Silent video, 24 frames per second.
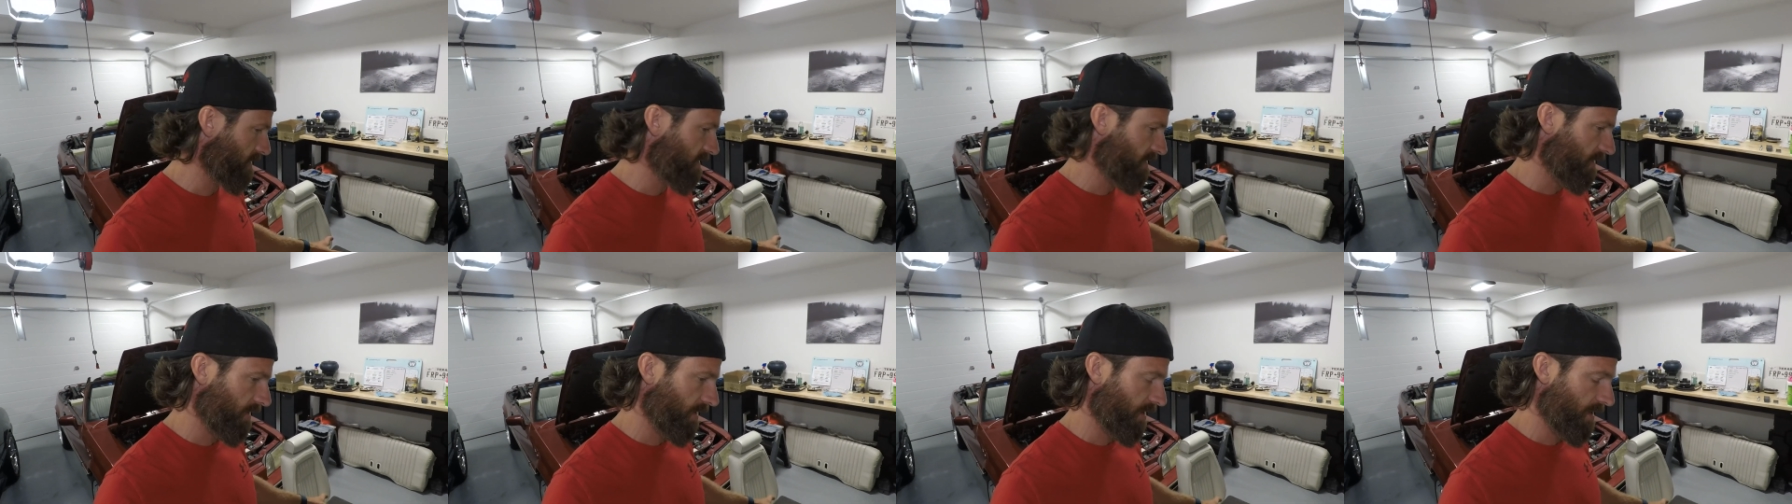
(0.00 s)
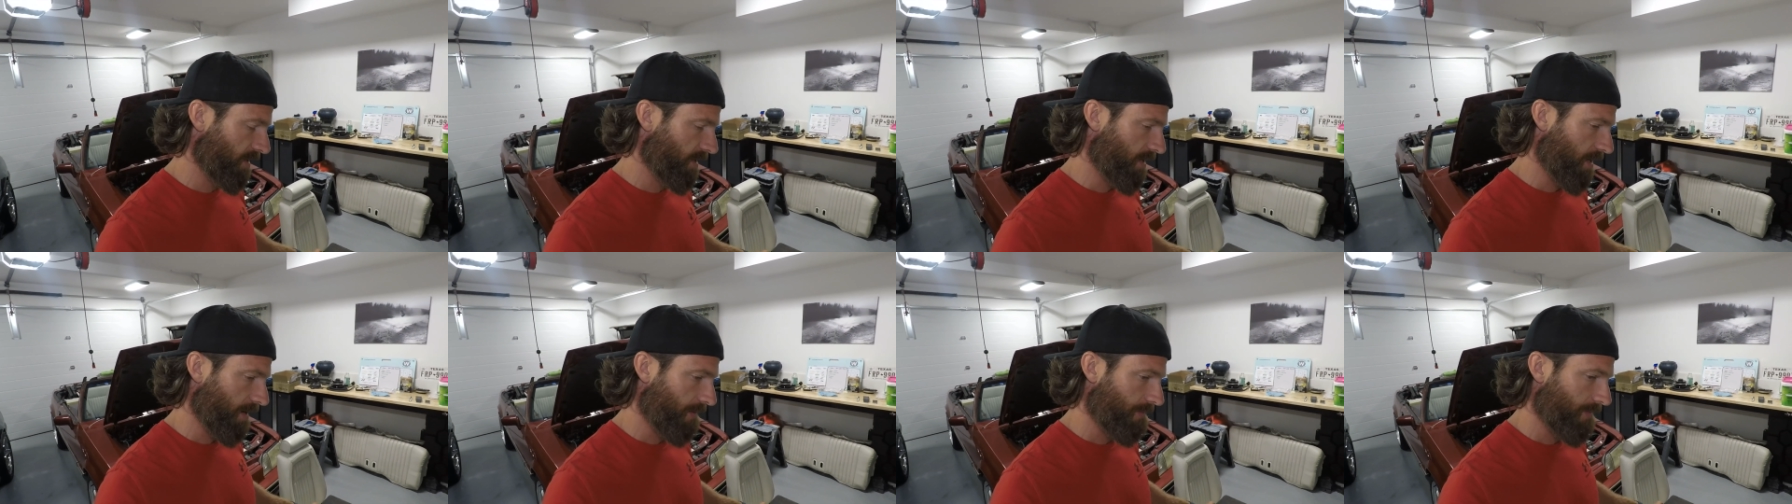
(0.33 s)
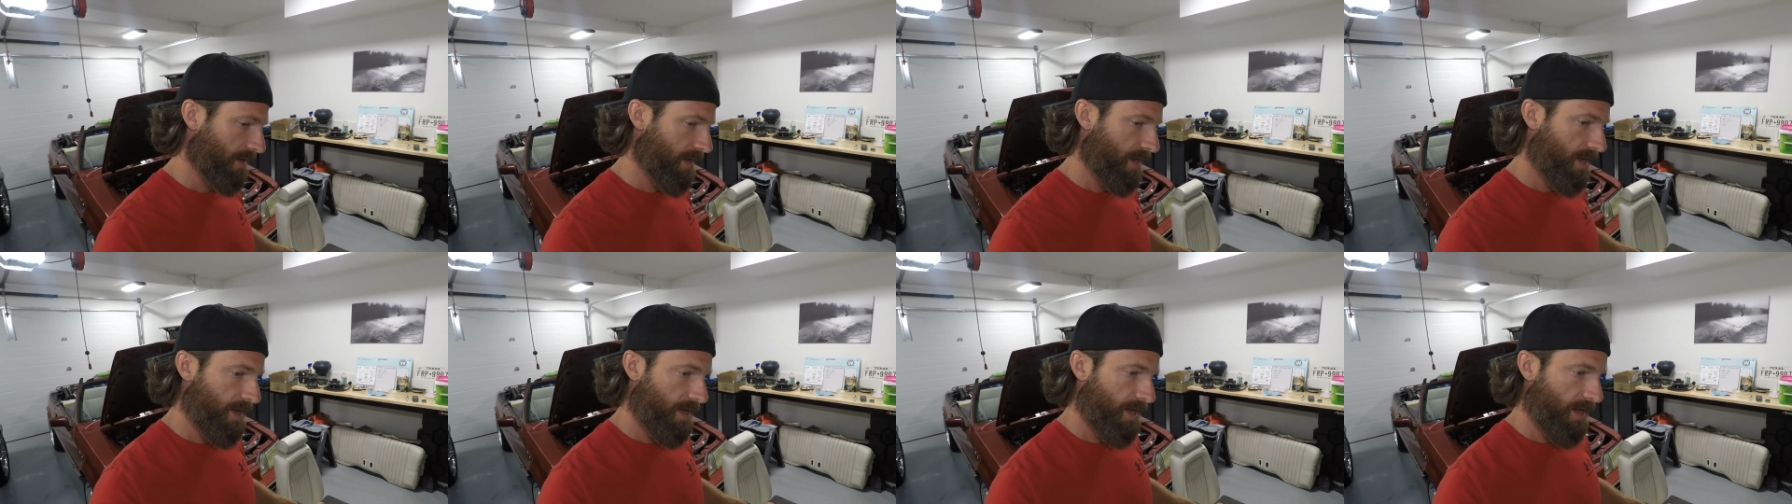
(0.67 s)
cleaned up.
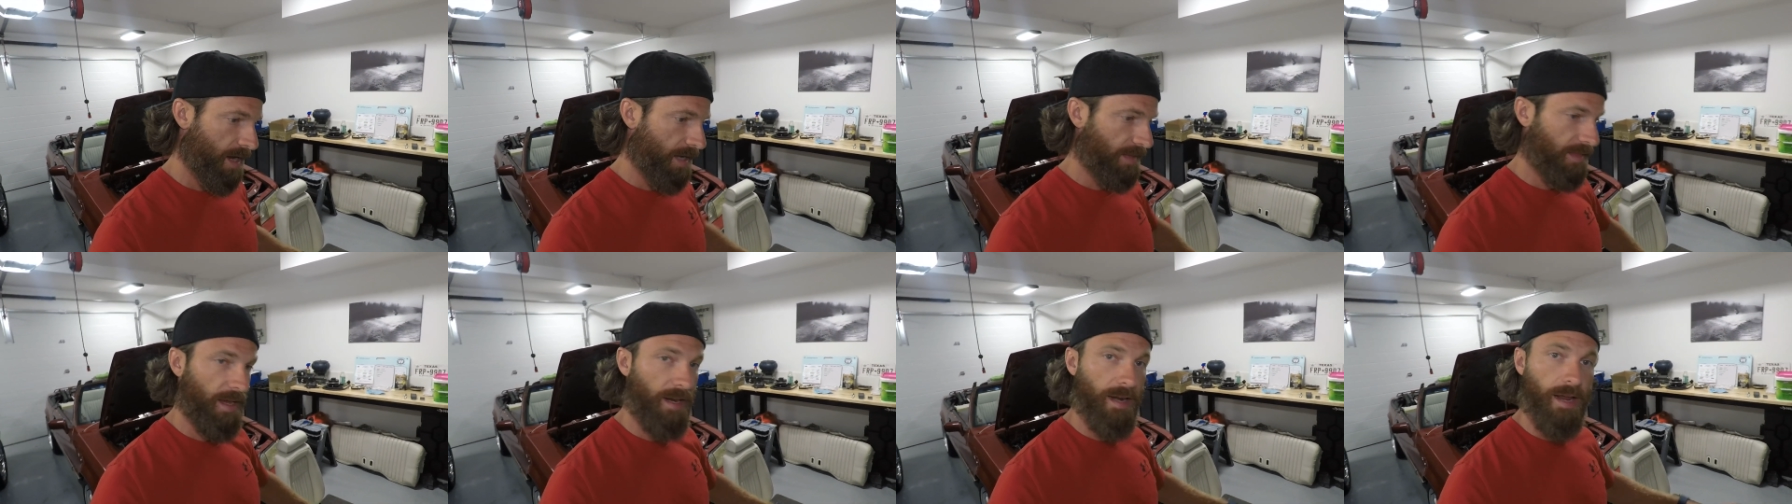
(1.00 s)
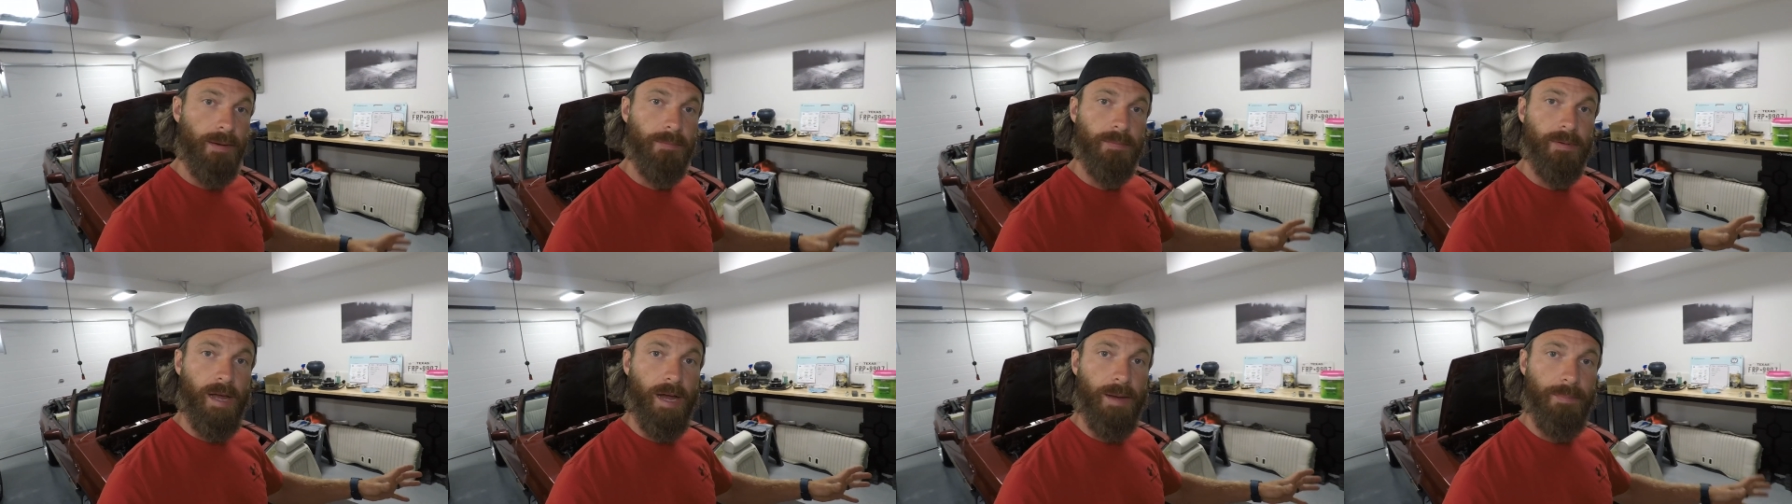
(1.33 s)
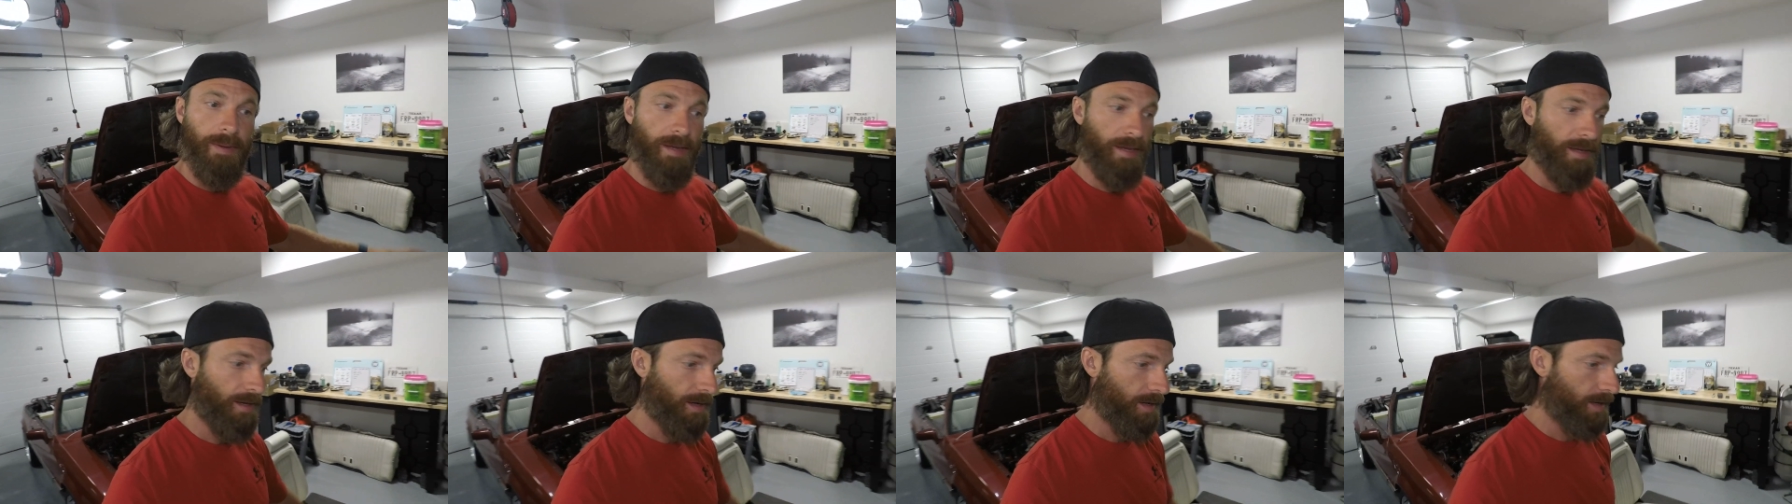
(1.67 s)
And then
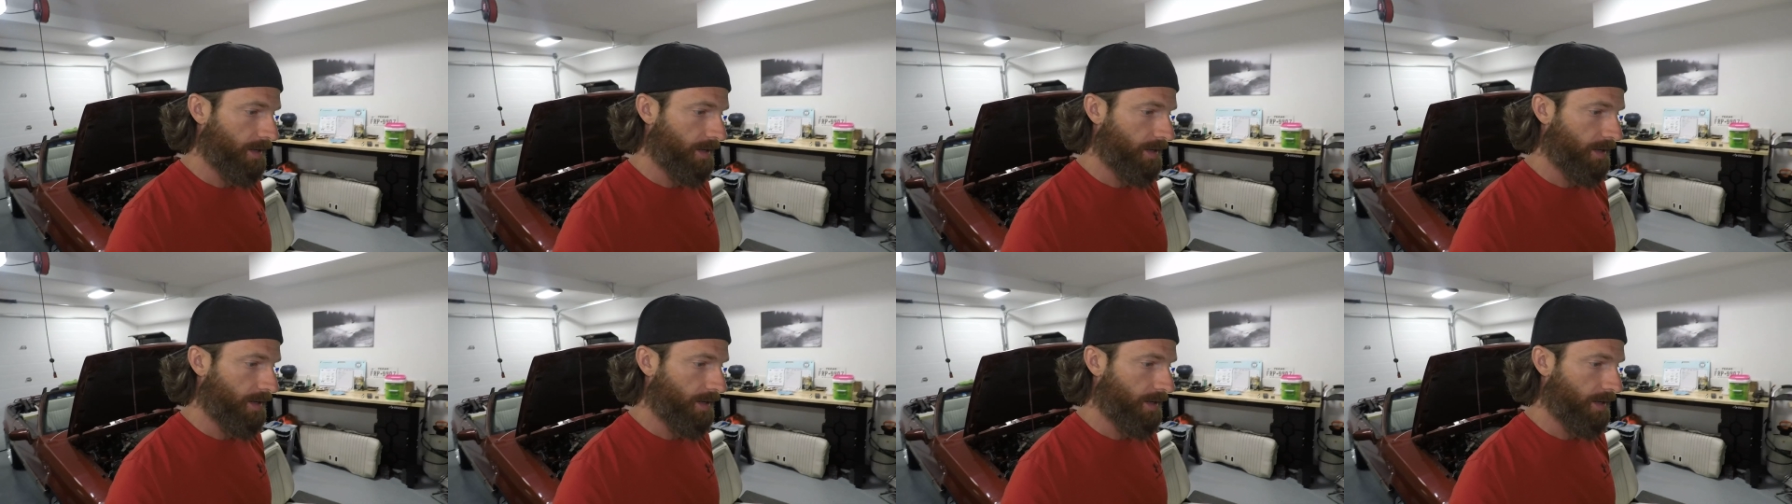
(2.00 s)
upcoming,